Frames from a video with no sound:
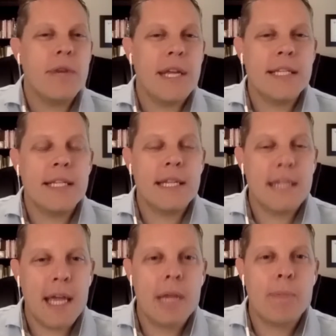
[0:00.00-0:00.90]
it's to
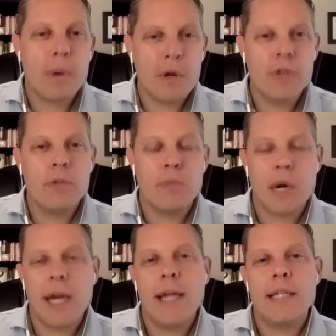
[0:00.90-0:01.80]
take personal
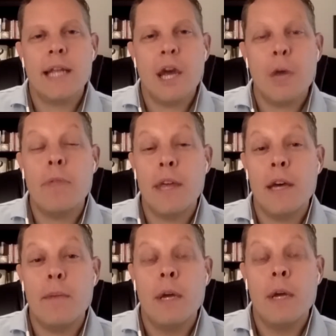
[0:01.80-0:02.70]
brands and help
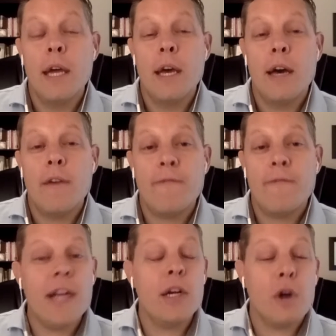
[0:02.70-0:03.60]
them uh,
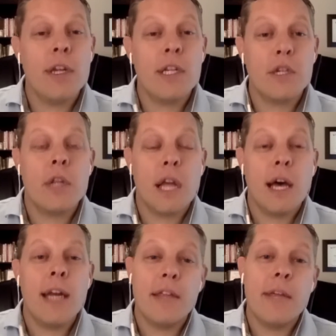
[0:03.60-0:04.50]
find an audience
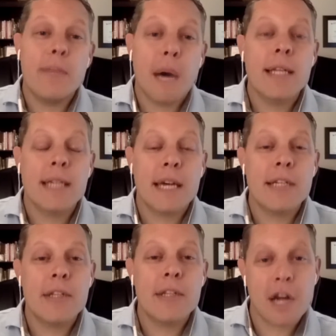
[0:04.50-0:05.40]
online and then
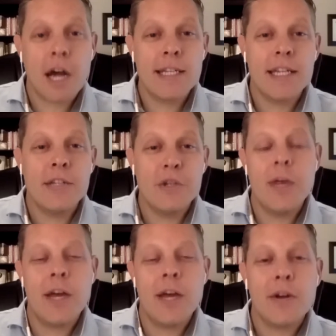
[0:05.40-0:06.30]
monetize their content to
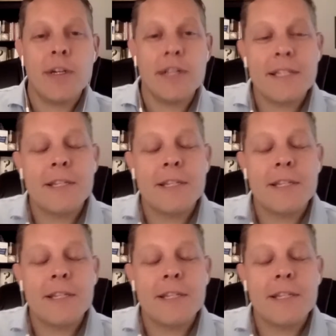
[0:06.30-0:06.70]
that audience.